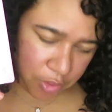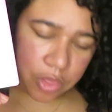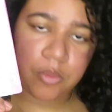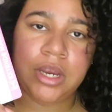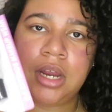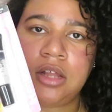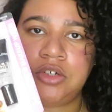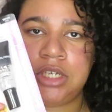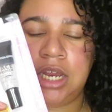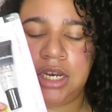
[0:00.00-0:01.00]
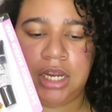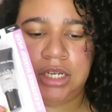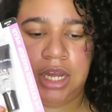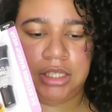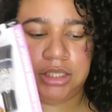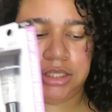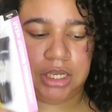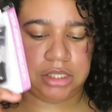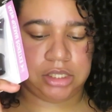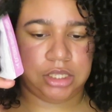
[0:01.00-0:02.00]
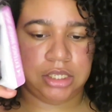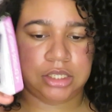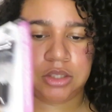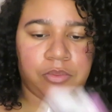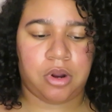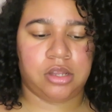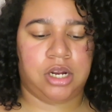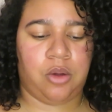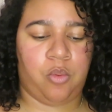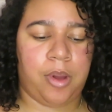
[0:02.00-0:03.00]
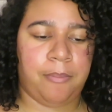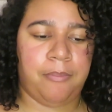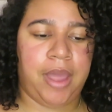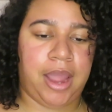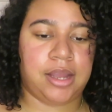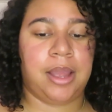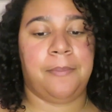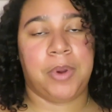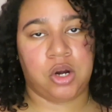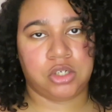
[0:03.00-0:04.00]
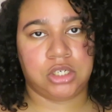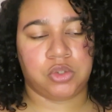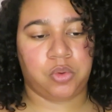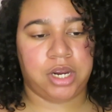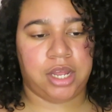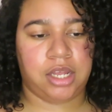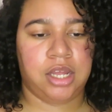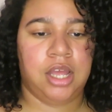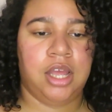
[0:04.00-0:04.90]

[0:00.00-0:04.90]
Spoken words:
$3.98, and this is the product that I went back and purchased when I